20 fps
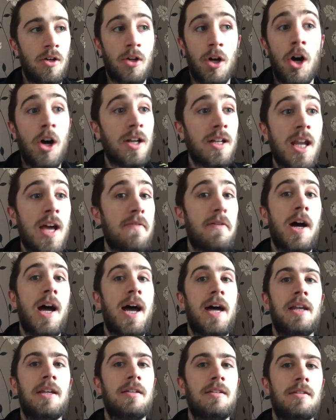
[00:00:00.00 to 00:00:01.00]
I never
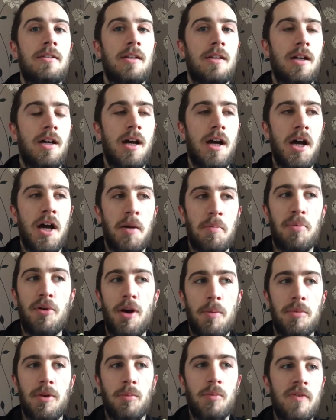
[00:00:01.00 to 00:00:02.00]
had a
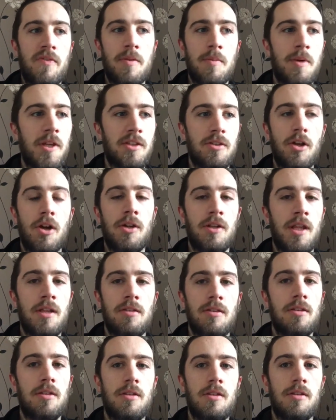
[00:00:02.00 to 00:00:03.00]
problem with him.
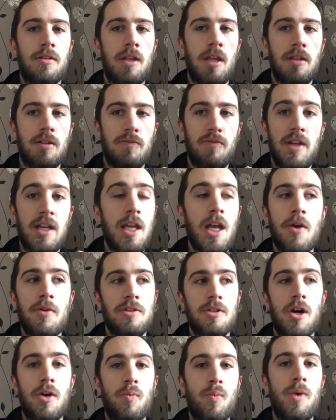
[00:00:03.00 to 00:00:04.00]
This video is
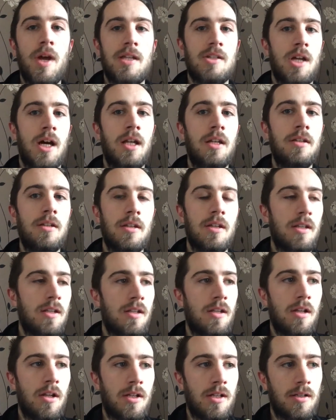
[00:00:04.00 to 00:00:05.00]
not a witch hunt.
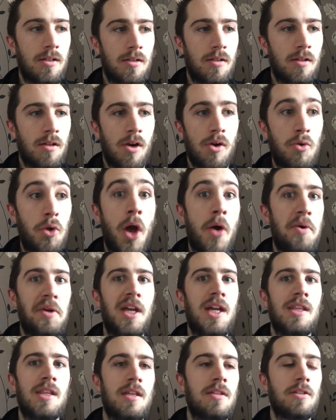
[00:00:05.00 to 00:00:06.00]
Like, oh, go and
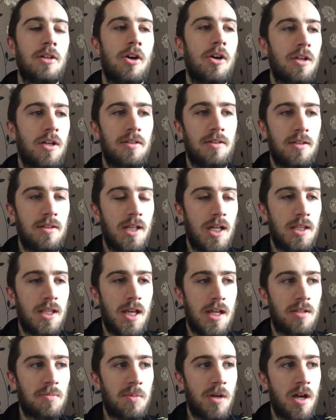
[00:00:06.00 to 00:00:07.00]
get this guy because he's done
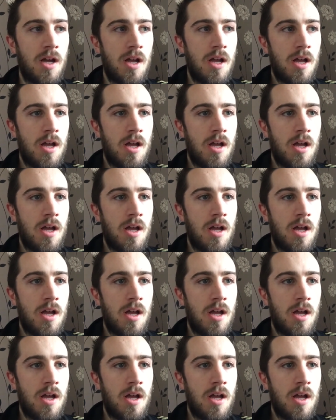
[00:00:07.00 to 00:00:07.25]
this. But